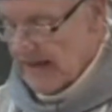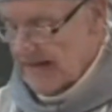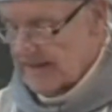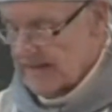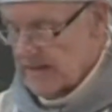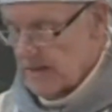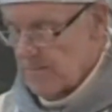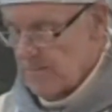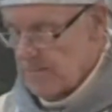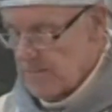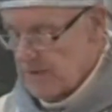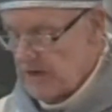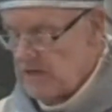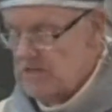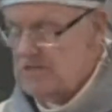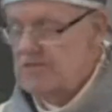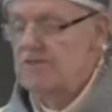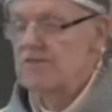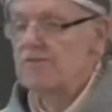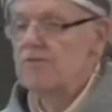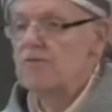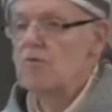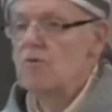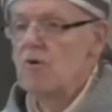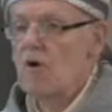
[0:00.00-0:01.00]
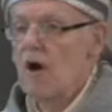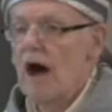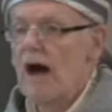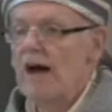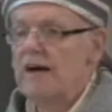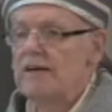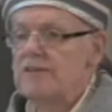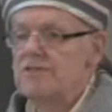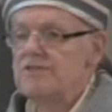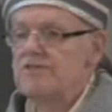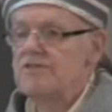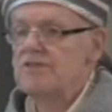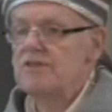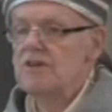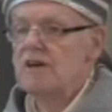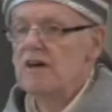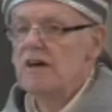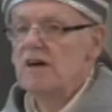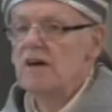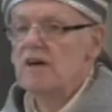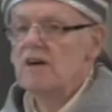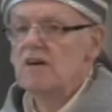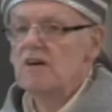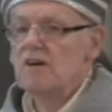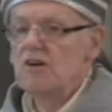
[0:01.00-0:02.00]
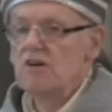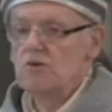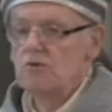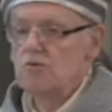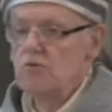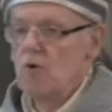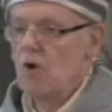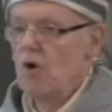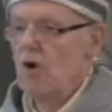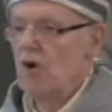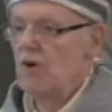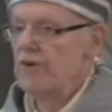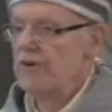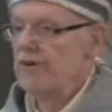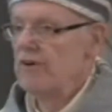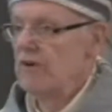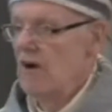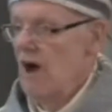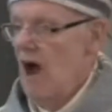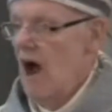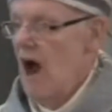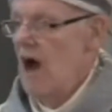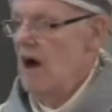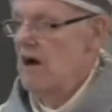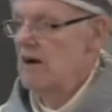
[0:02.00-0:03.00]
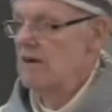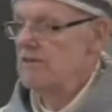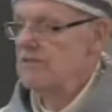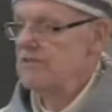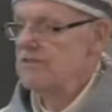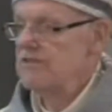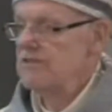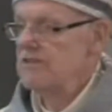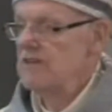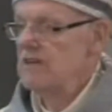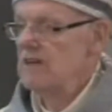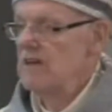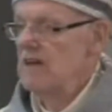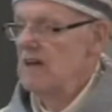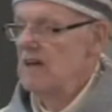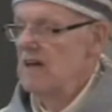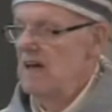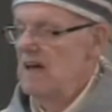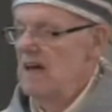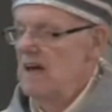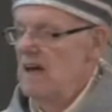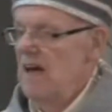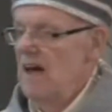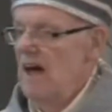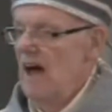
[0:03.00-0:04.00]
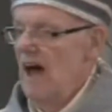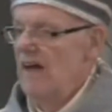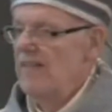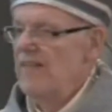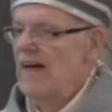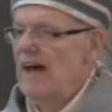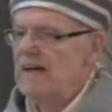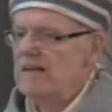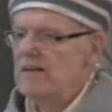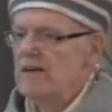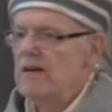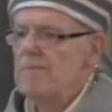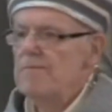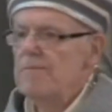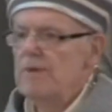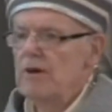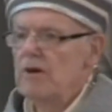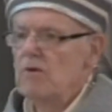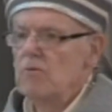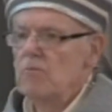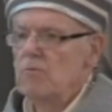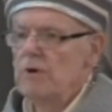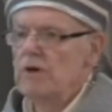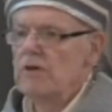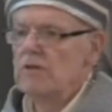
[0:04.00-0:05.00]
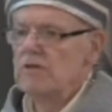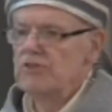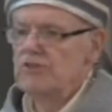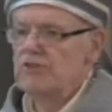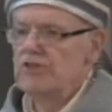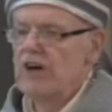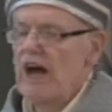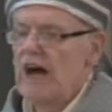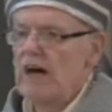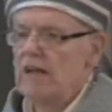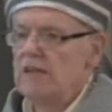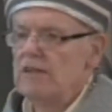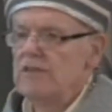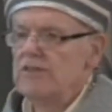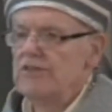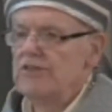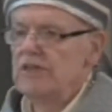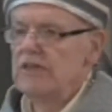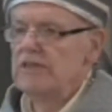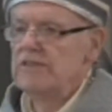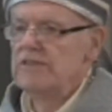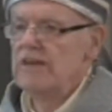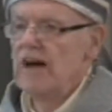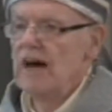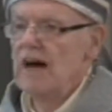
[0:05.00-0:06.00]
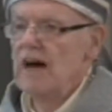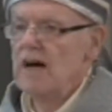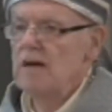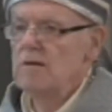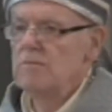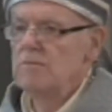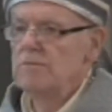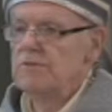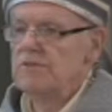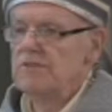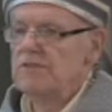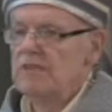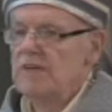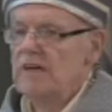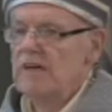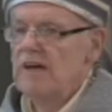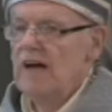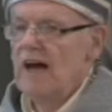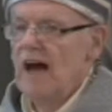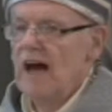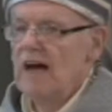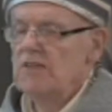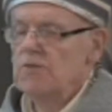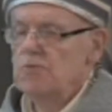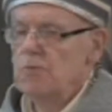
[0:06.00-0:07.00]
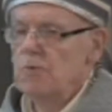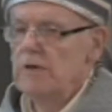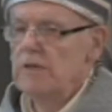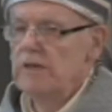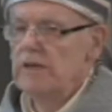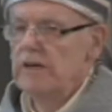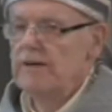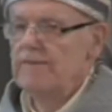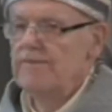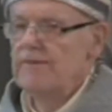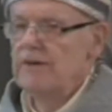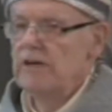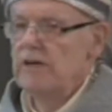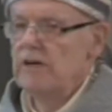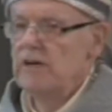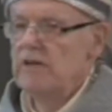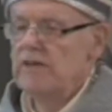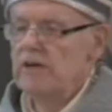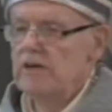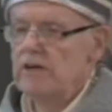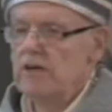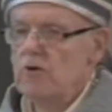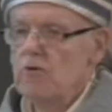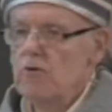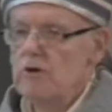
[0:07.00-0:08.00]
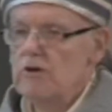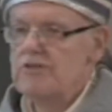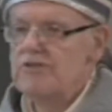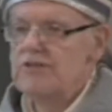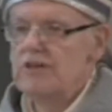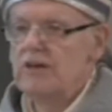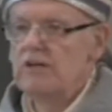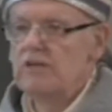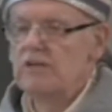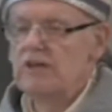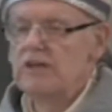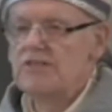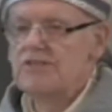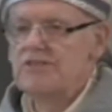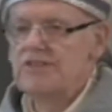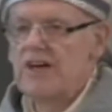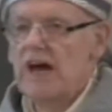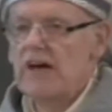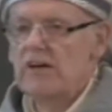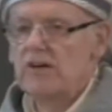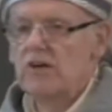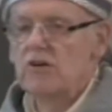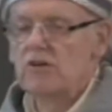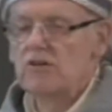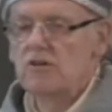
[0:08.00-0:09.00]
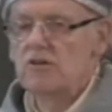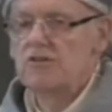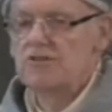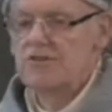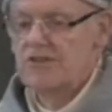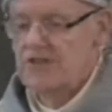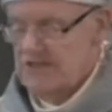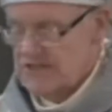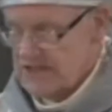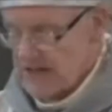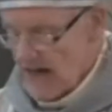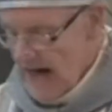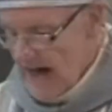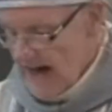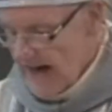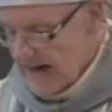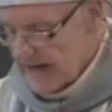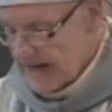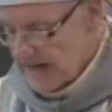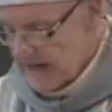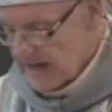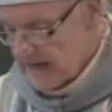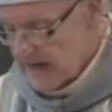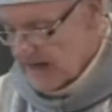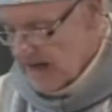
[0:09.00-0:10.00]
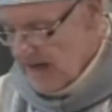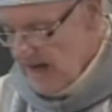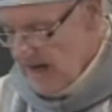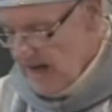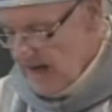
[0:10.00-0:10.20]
let the peace of Christ control your hearts. And that can be a real challenge at times, as we live in an increasingly secular society,